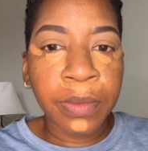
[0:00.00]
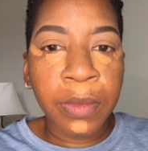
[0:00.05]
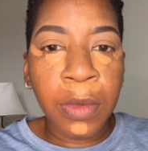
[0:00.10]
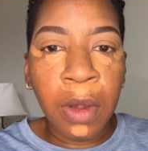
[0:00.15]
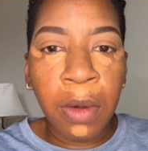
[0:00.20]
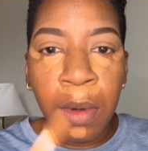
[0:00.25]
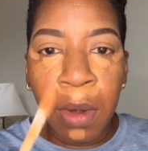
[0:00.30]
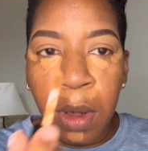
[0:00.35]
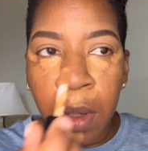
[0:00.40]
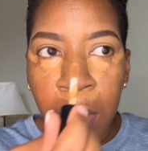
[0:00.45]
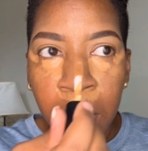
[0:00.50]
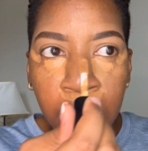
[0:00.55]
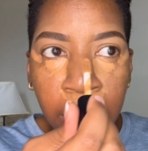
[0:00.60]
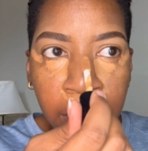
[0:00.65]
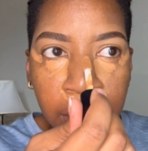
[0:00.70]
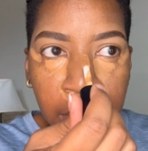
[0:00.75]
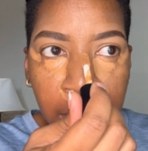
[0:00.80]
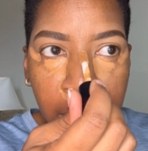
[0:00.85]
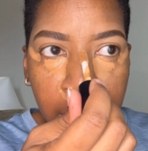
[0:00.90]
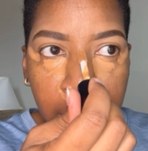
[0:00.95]
We're gonna go
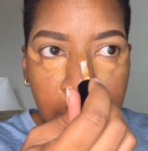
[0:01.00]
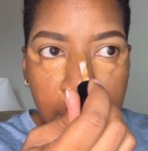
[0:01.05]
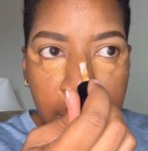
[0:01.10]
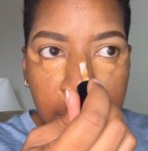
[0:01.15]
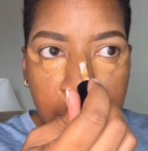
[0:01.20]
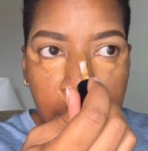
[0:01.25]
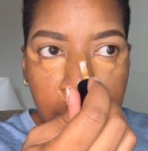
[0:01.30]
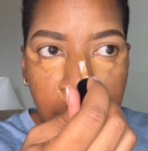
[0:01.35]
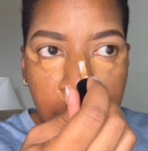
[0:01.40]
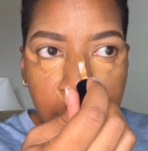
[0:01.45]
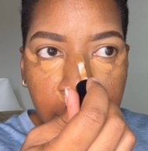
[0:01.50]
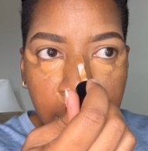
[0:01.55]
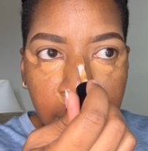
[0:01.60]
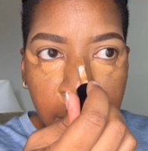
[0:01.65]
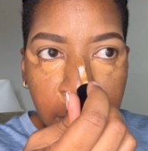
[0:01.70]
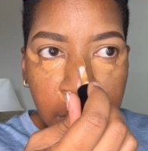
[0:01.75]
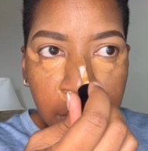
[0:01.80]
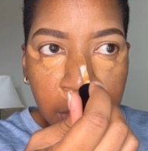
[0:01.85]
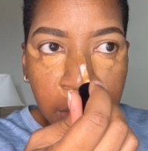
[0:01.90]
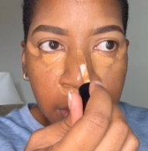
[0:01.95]
down the center of the
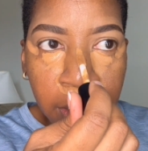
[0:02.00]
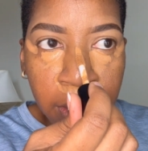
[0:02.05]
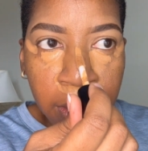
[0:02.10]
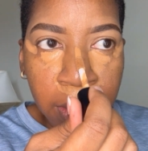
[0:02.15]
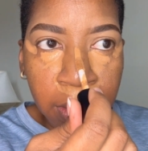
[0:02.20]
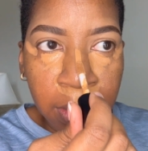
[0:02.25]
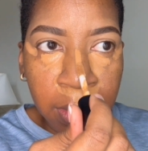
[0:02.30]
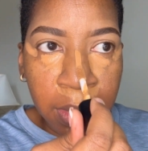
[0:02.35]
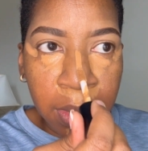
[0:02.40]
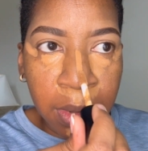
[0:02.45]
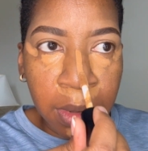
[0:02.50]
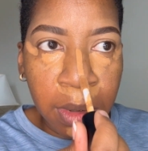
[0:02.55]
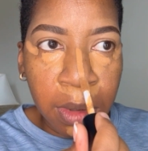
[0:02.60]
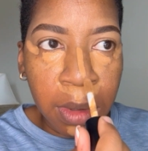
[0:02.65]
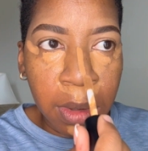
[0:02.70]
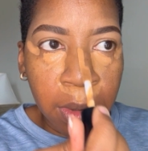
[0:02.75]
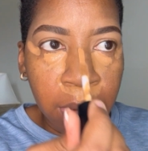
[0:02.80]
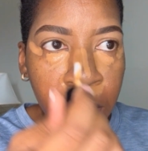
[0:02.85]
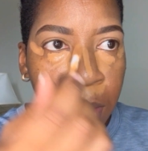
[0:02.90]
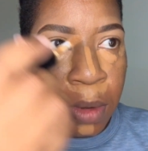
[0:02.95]
nose
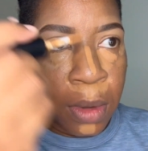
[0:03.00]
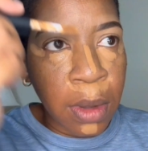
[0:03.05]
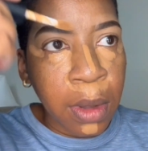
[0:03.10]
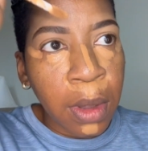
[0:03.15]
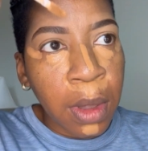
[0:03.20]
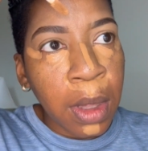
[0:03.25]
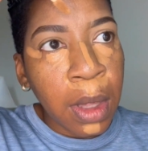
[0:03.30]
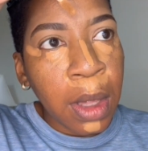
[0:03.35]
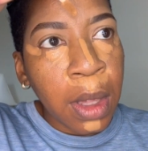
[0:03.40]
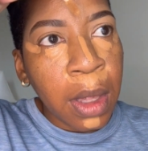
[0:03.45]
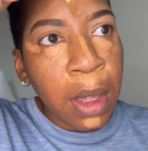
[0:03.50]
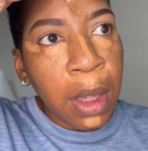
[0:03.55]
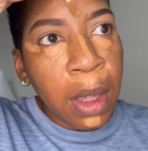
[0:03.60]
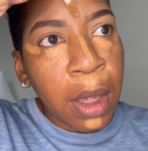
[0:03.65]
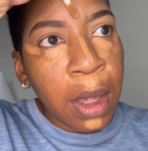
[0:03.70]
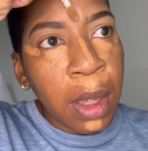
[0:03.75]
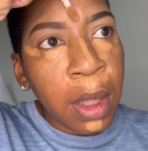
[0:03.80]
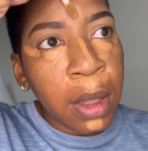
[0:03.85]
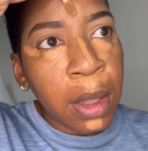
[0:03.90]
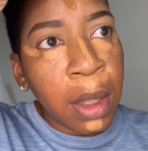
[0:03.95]

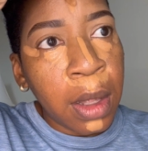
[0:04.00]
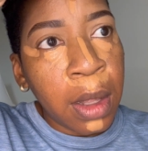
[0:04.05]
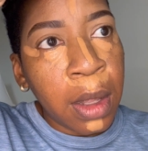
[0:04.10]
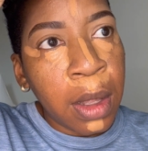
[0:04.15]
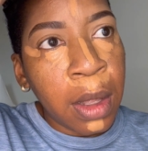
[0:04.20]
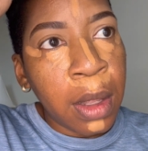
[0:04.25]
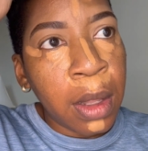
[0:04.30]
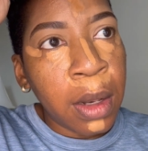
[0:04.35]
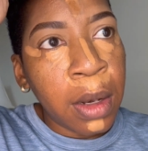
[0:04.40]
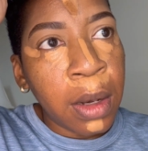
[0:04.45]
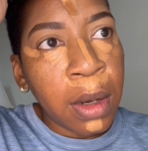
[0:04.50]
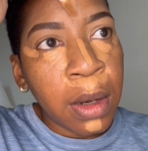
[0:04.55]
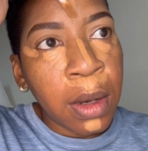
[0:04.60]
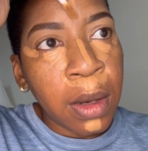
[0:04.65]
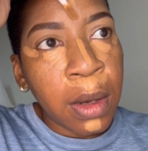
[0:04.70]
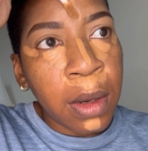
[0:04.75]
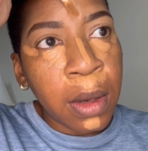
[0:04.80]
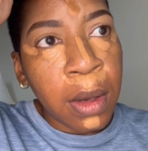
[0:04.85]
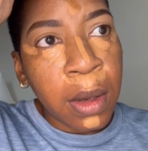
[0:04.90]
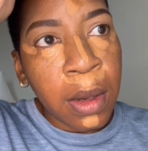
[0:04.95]
and then
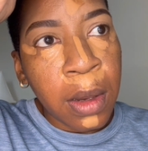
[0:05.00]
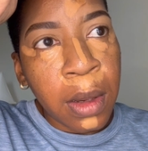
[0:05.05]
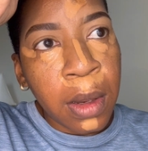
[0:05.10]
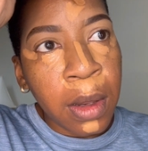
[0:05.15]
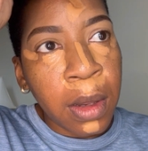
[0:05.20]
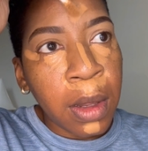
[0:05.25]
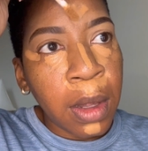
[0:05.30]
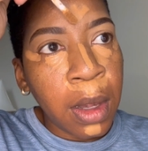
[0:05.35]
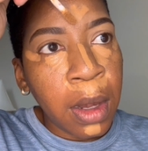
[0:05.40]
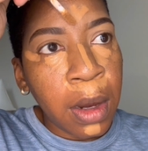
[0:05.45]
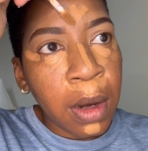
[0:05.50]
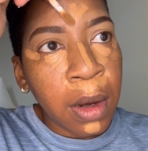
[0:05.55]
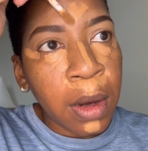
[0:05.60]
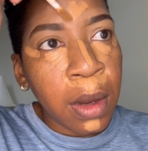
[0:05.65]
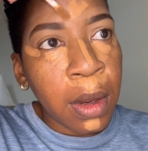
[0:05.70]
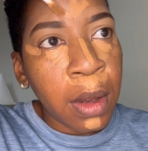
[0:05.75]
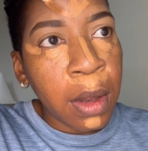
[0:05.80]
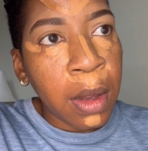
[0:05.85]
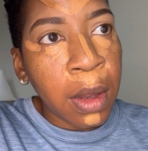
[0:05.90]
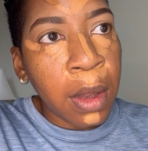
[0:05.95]
here.
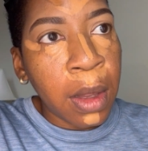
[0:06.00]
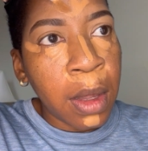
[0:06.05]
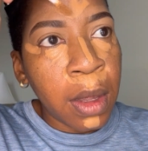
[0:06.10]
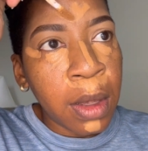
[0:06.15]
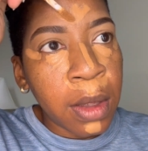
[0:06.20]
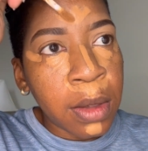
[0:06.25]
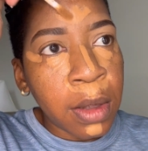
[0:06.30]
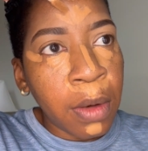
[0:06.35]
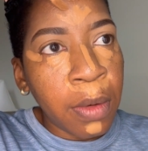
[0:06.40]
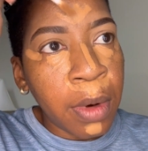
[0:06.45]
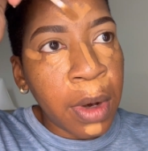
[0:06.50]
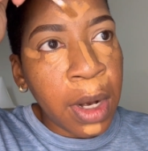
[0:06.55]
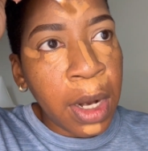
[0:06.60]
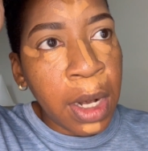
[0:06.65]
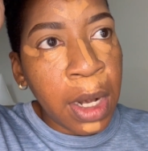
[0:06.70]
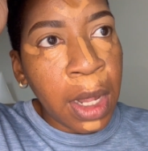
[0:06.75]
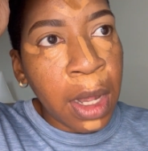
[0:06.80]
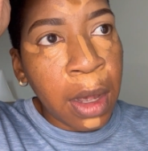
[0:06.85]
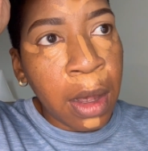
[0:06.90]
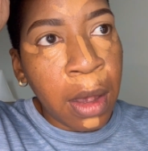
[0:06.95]
So we're
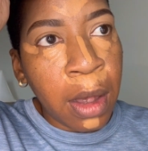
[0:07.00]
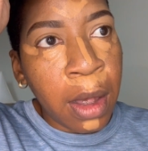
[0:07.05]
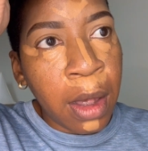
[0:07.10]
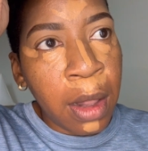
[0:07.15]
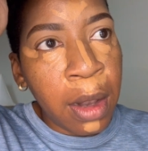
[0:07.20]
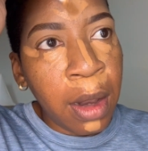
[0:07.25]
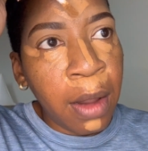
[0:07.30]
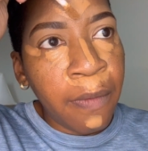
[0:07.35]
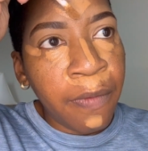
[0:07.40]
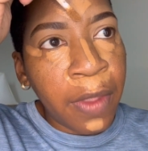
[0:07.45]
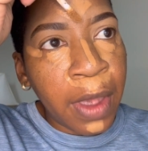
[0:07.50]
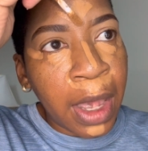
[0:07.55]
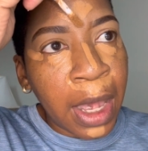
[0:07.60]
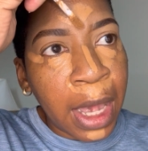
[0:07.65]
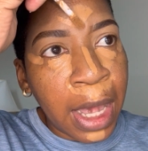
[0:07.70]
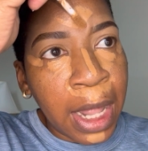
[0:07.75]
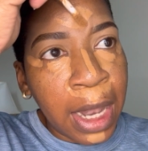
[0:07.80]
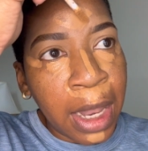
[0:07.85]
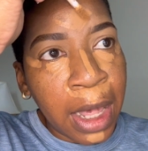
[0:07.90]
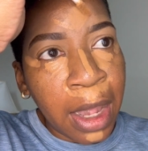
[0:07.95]
hitting all of the
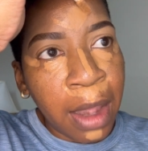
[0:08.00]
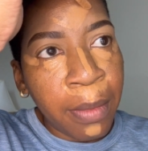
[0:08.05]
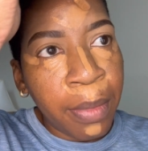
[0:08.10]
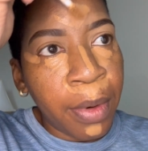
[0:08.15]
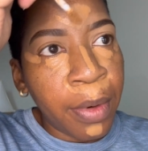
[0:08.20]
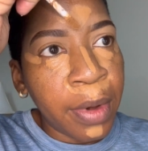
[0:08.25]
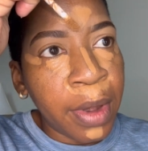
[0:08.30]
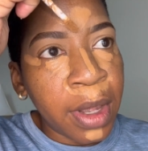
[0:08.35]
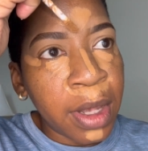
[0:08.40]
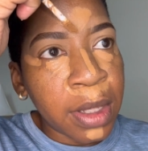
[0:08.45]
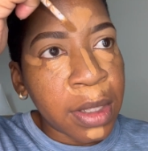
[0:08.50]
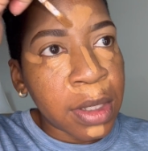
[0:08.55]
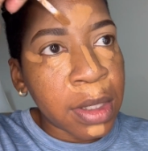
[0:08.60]
highlight points.